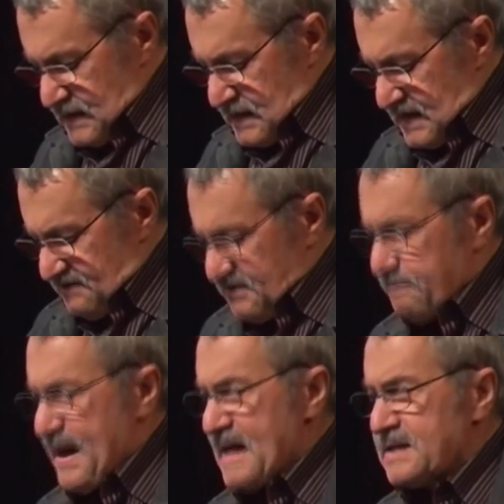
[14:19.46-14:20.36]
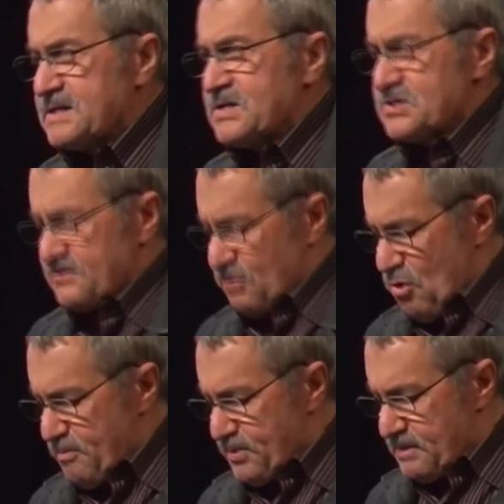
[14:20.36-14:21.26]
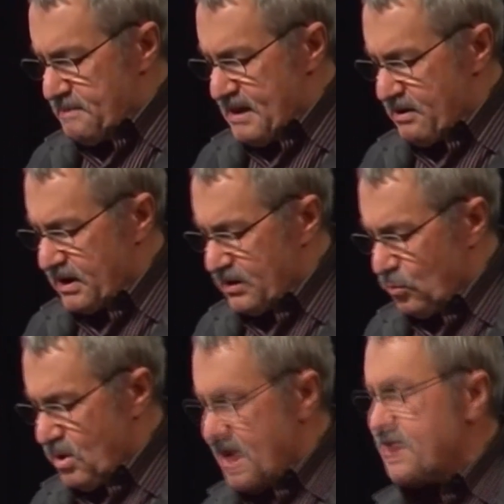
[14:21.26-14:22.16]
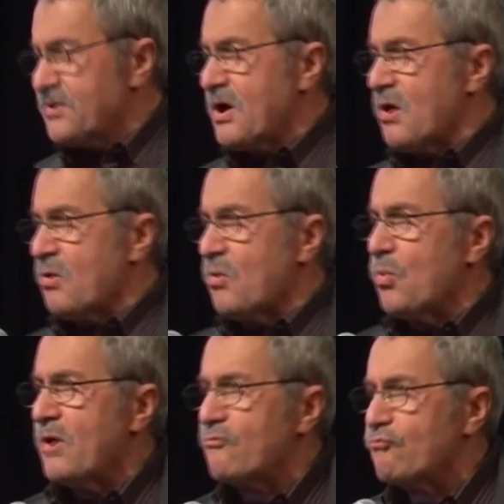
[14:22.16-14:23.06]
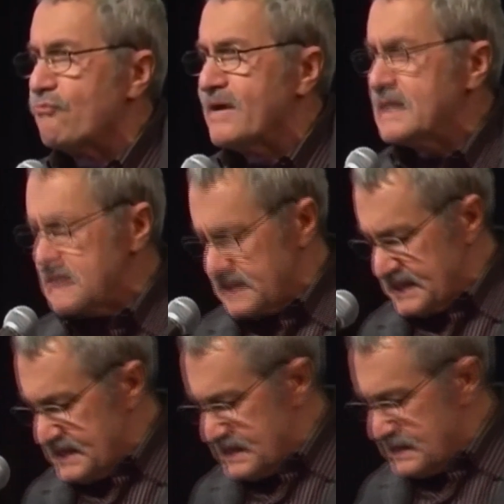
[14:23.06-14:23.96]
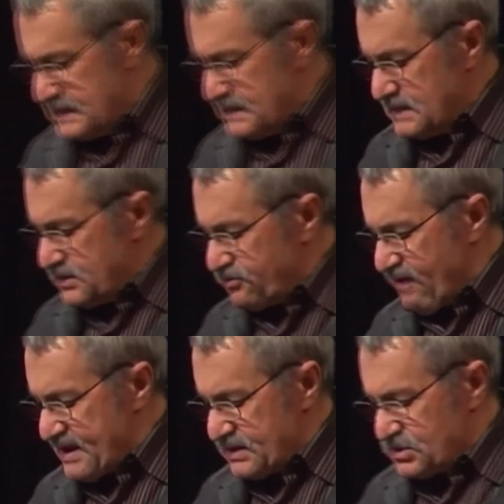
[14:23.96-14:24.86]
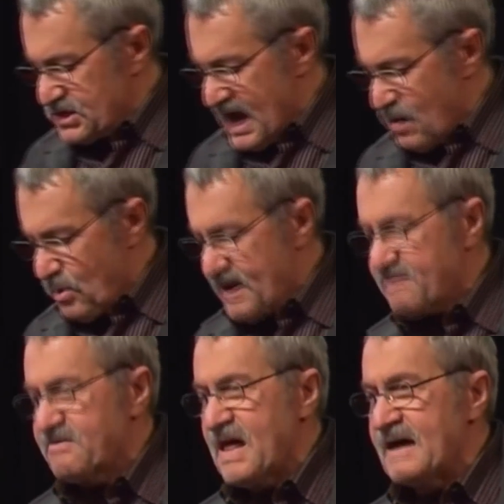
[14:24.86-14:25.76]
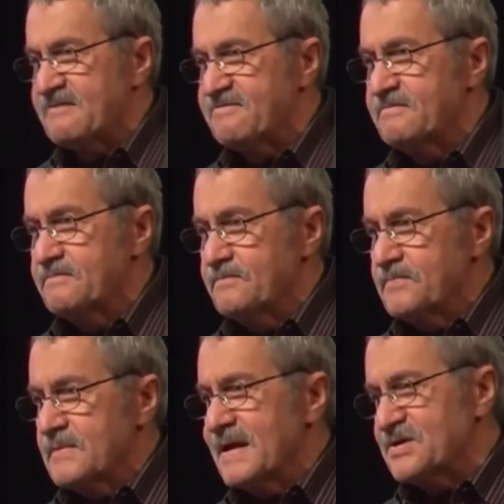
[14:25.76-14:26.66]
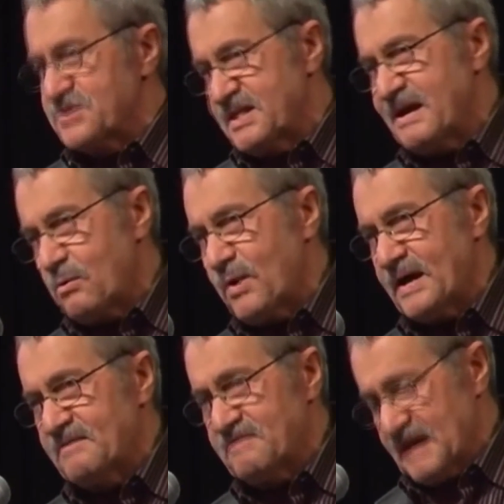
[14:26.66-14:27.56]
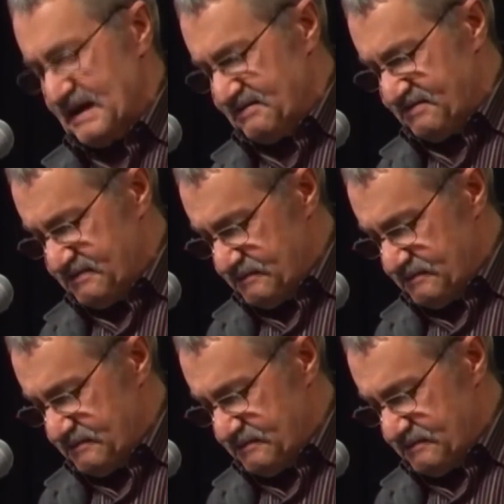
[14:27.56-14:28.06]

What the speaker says: If the paladins of corporate America want to know what really threatens our way of life, it's their way of life.